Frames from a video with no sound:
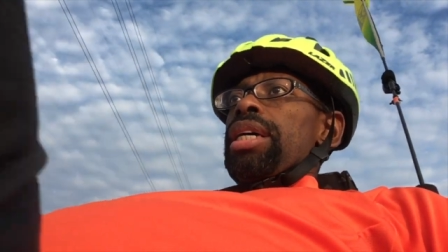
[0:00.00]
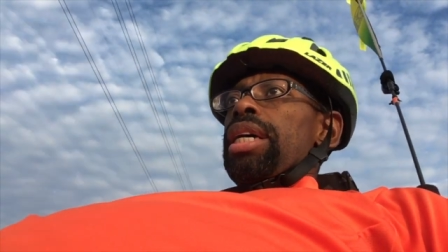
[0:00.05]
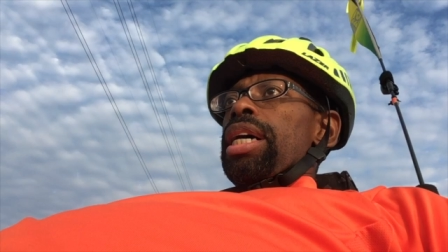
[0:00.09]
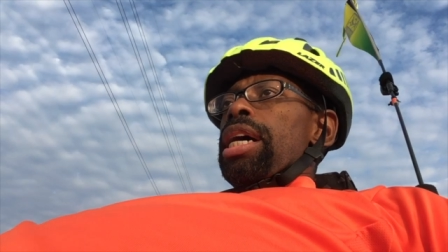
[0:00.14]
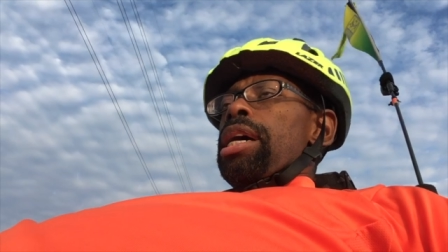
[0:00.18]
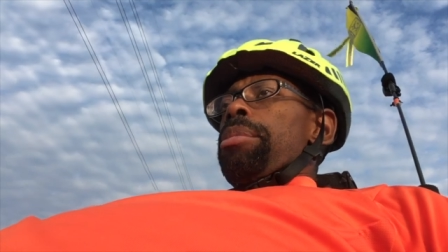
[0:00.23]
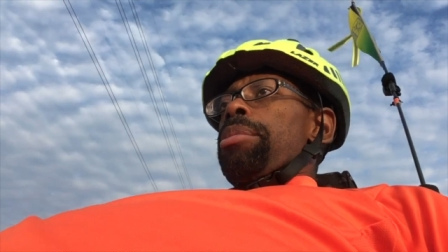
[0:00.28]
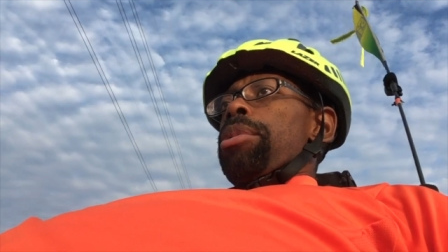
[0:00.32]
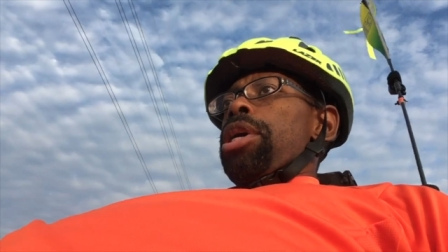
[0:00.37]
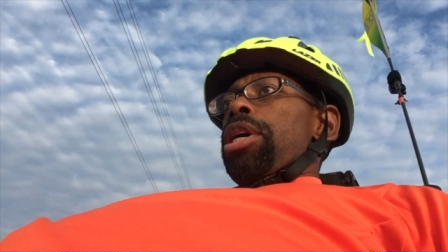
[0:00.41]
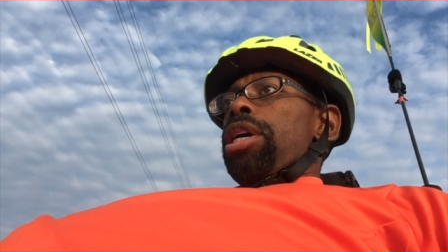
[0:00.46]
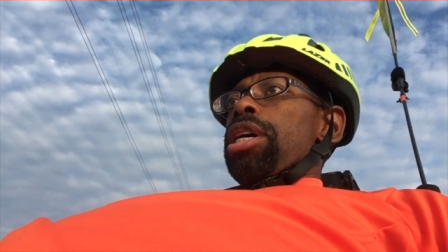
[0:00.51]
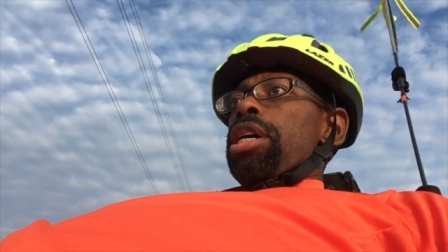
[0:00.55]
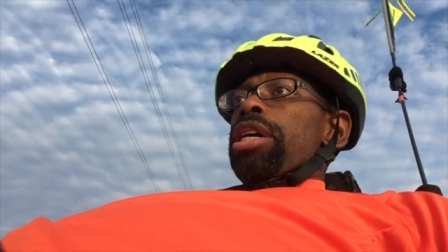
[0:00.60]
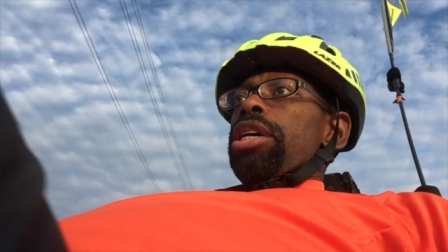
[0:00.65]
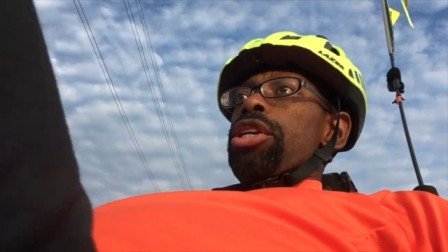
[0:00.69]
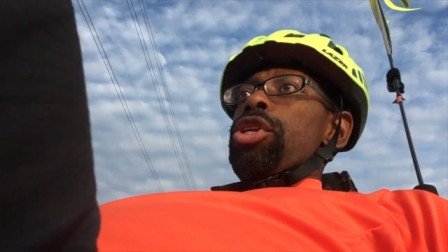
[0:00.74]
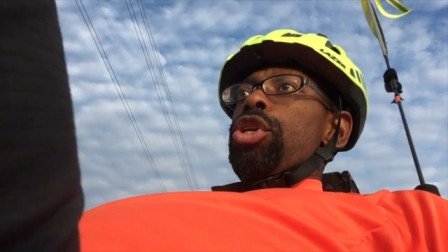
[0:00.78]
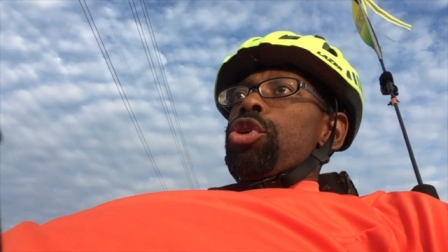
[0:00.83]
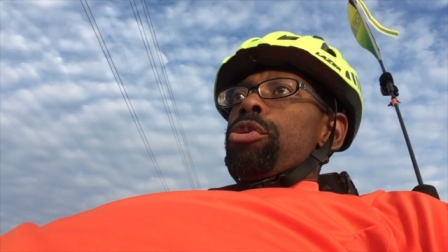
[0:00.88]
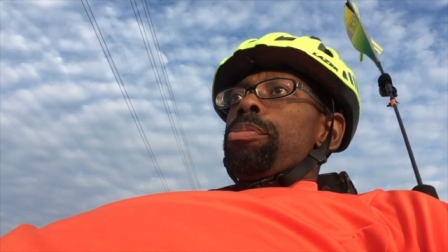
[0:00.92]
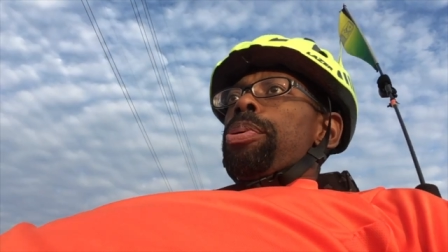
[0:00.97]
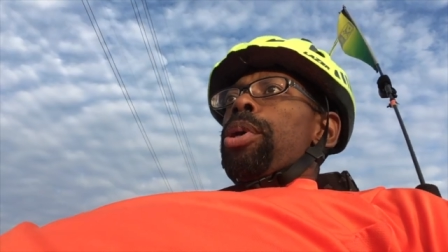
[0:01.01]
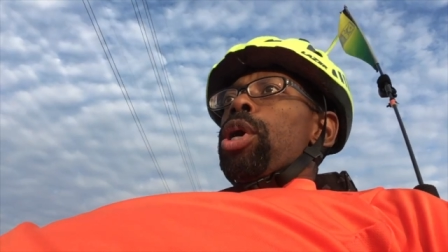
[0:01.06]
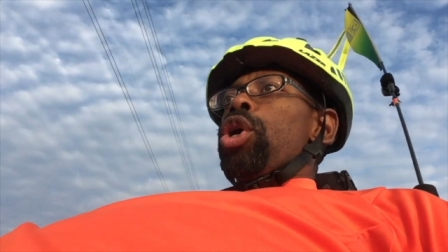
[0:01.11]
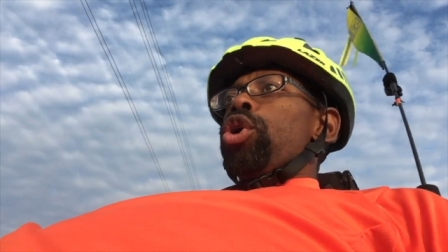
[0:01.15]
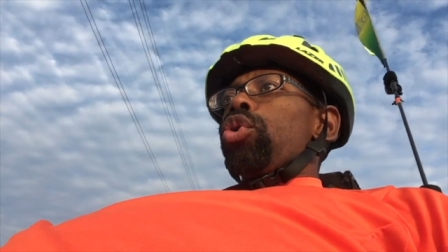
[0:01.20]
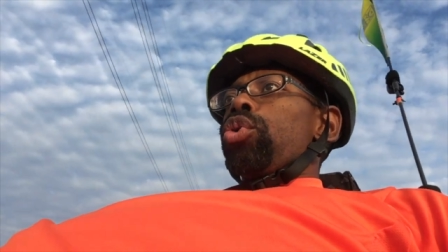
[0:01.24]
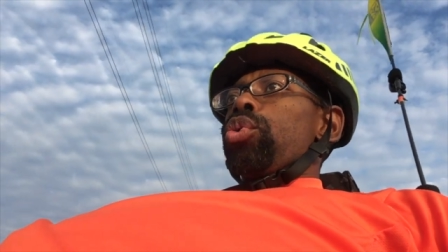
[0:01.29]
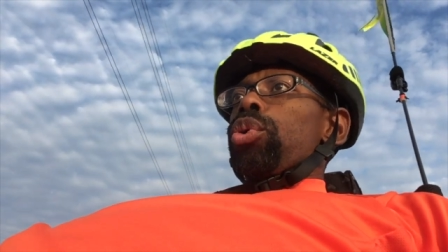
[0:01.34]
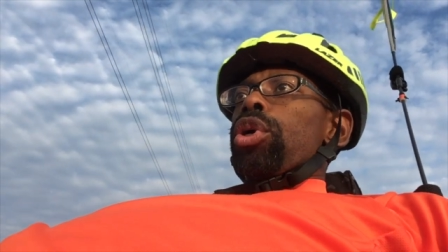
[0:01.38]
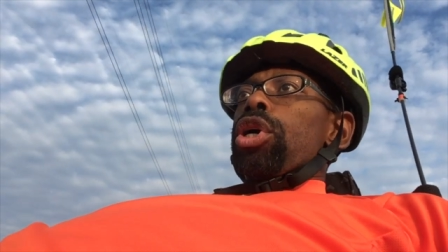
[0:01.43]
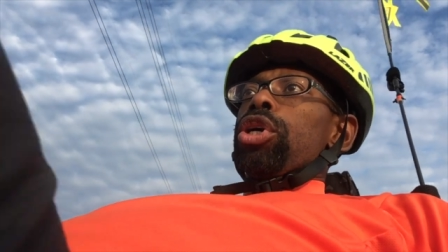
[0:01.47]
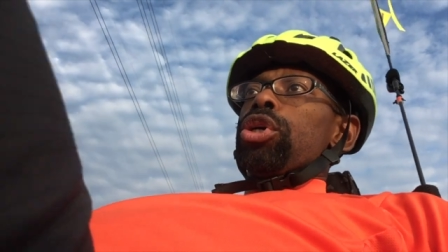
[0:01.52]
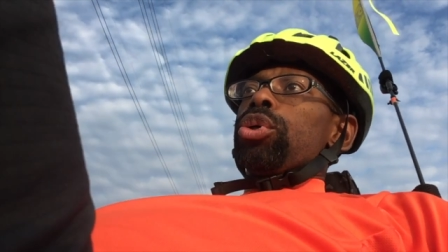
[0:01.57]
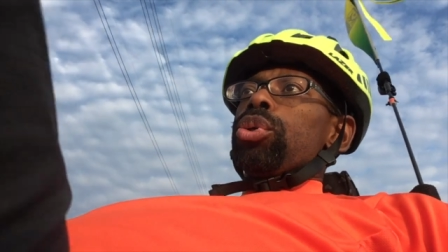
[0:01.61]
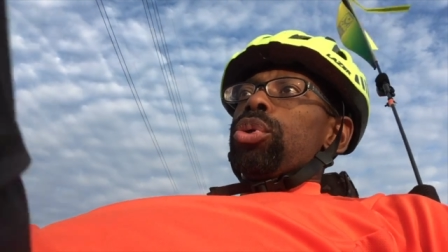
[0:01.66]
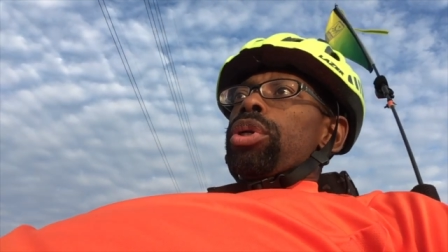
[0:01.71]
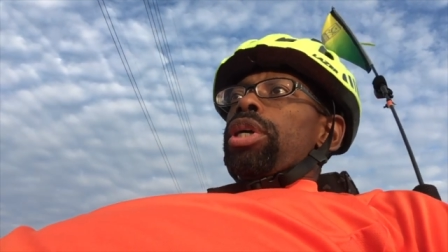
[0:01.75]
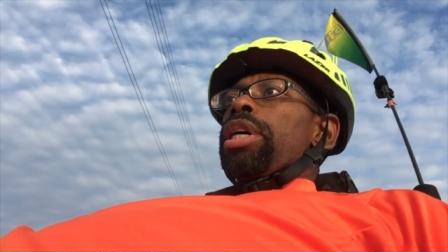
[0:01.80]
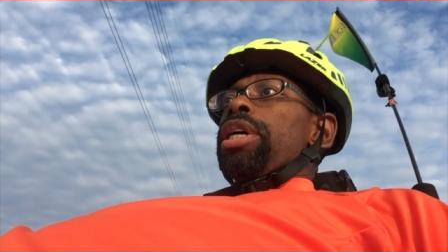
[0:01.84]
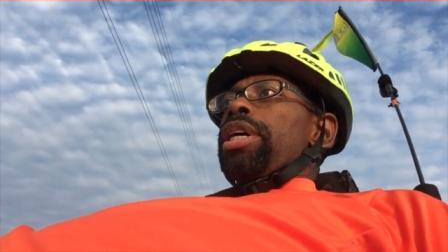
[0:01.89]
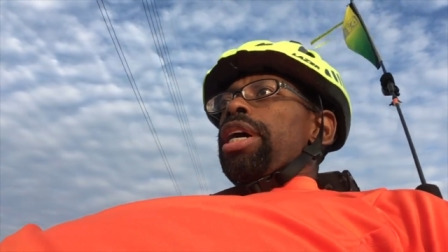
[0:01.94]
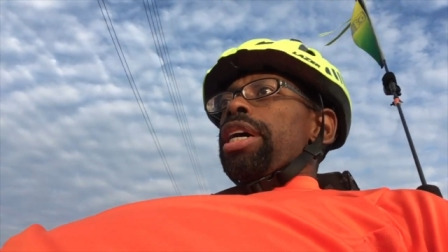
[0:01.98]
I'm on New Pogue Road.